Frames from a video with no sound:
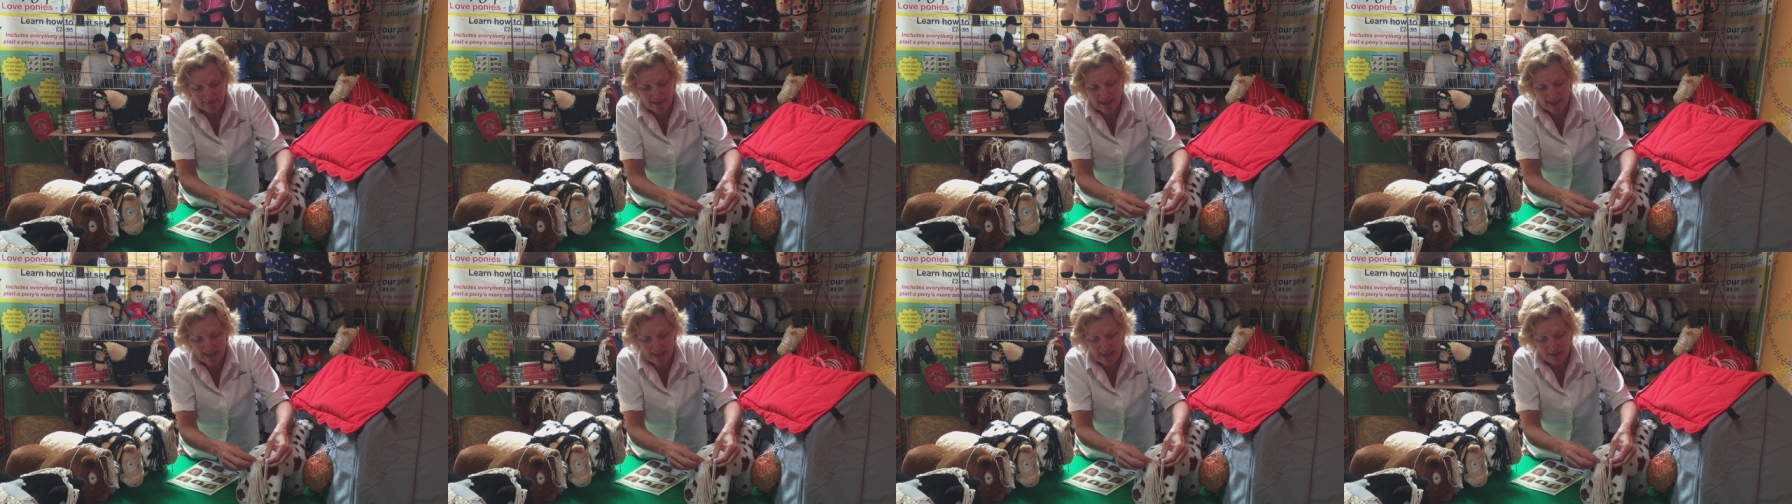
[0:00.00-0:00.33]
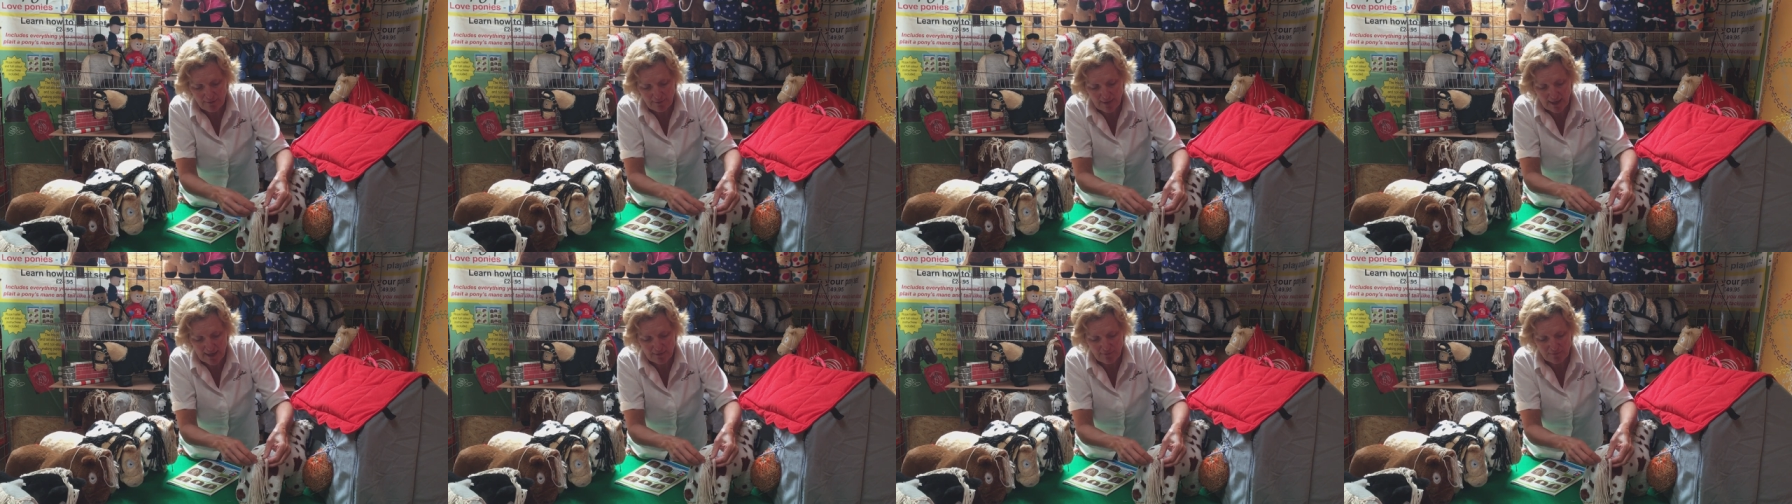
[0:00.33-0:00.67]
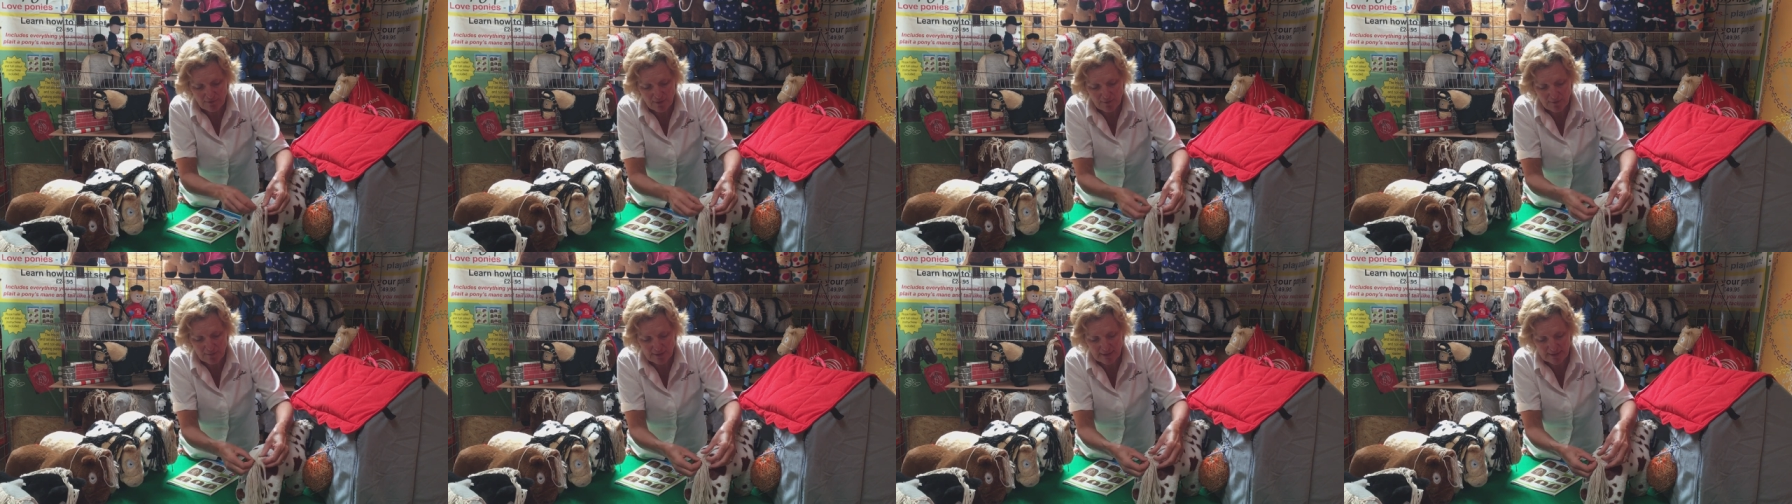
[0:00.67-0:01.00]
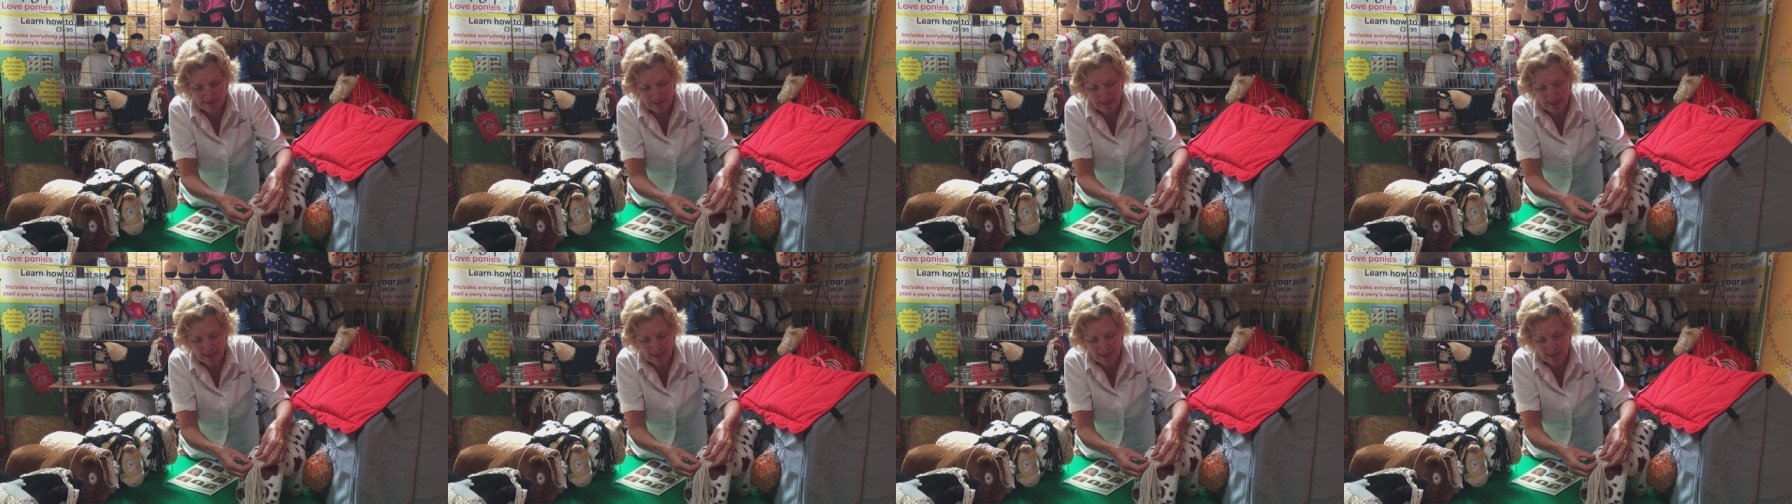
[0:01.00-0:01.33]
the hair right from the
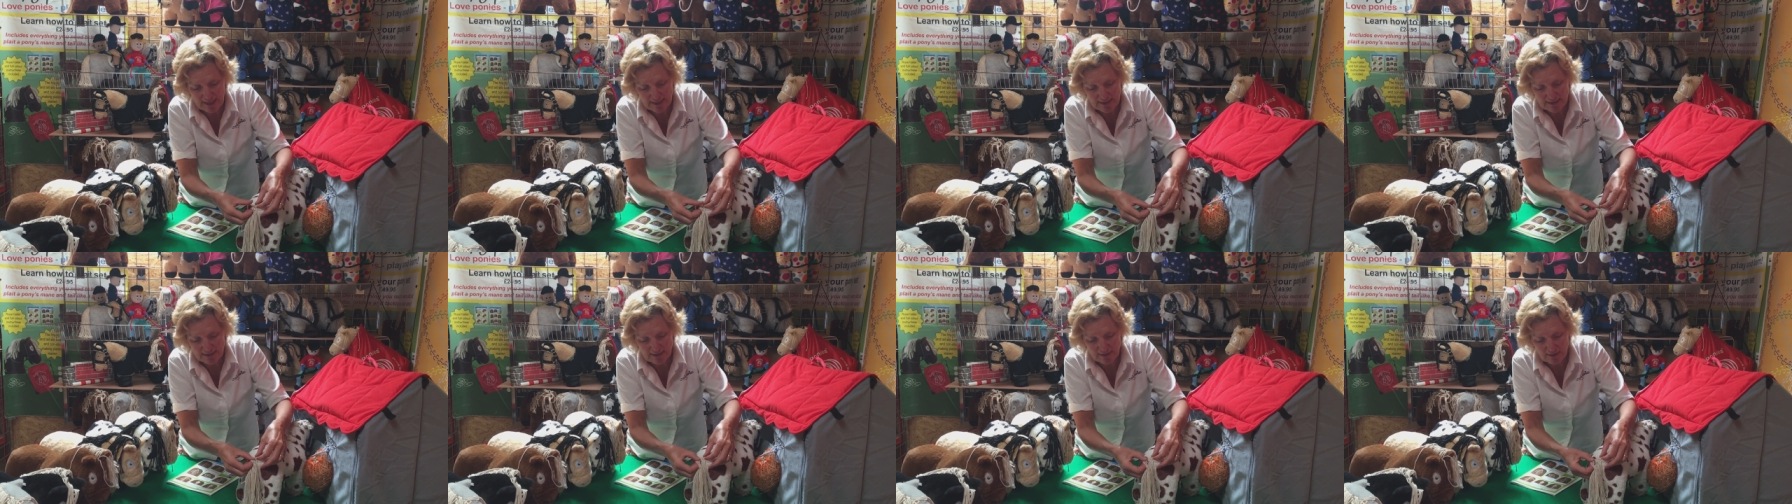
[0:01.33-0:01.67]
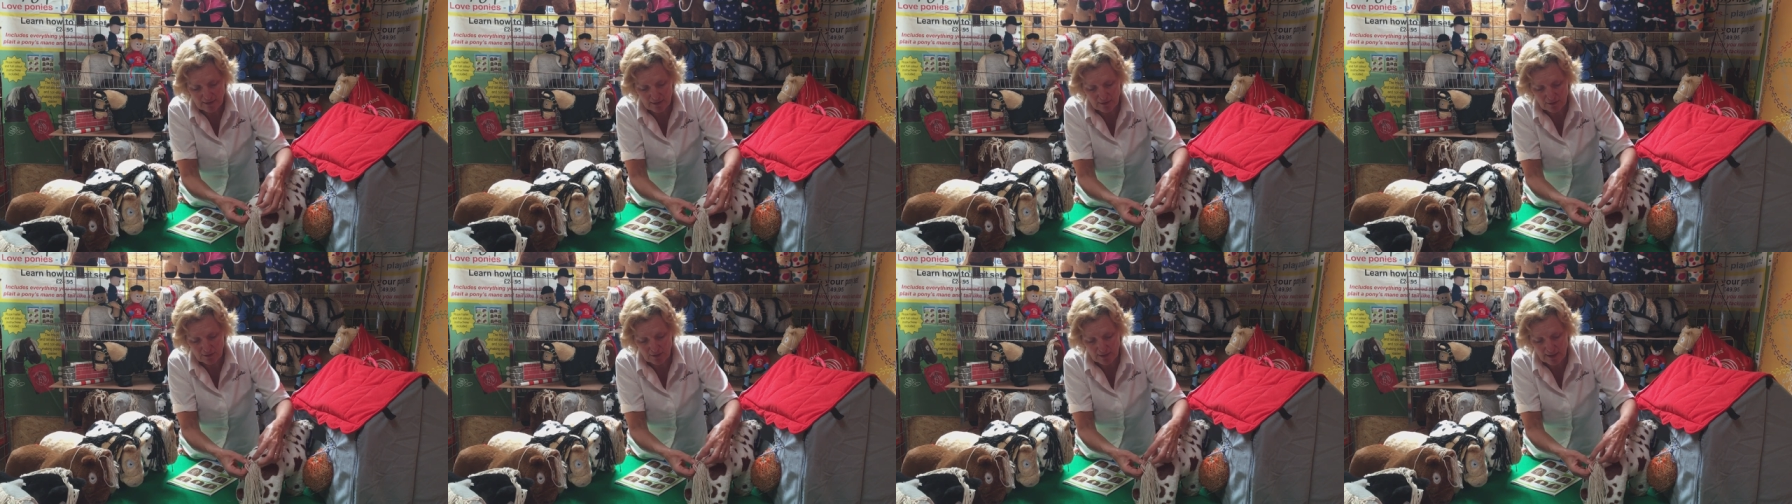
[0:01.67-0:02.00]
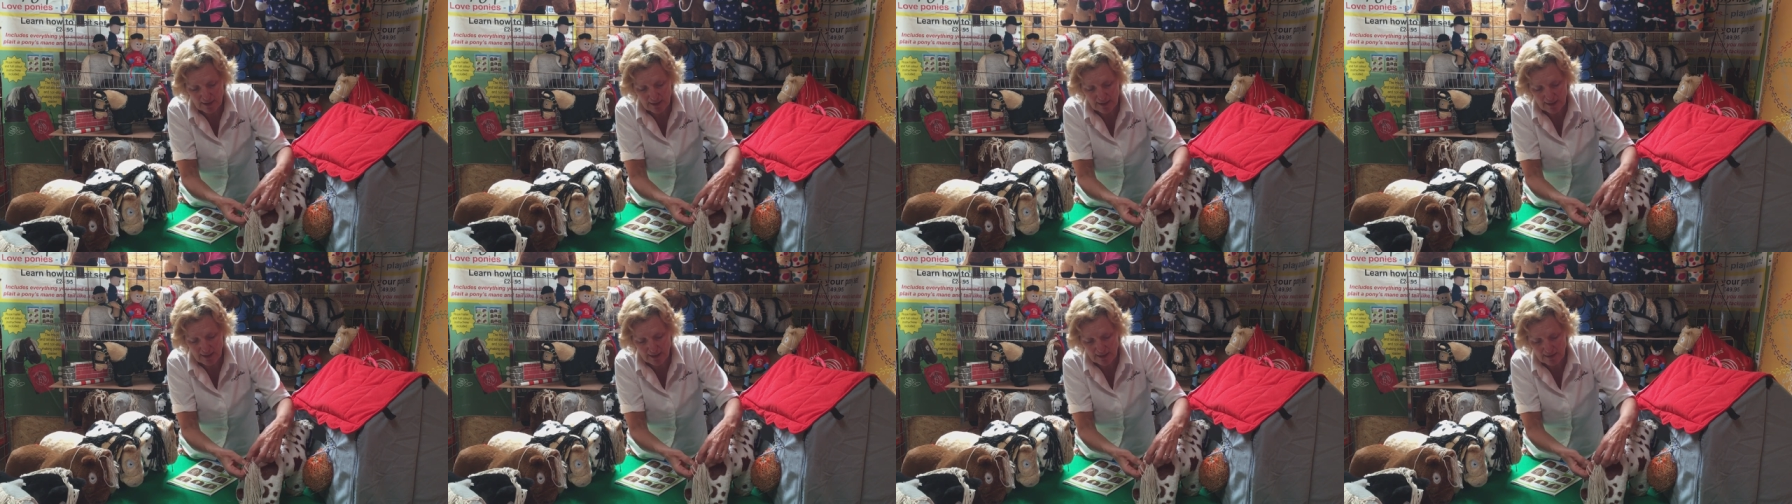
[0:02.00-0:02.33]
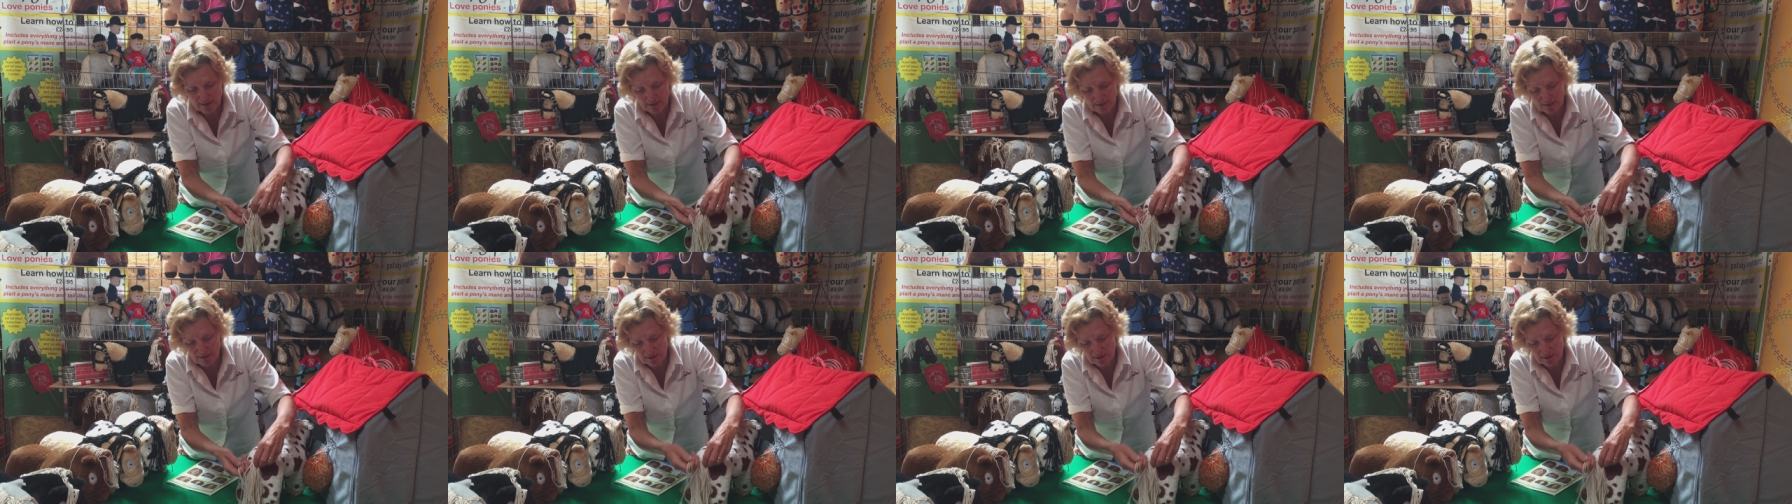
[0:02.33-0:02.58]
side, okay?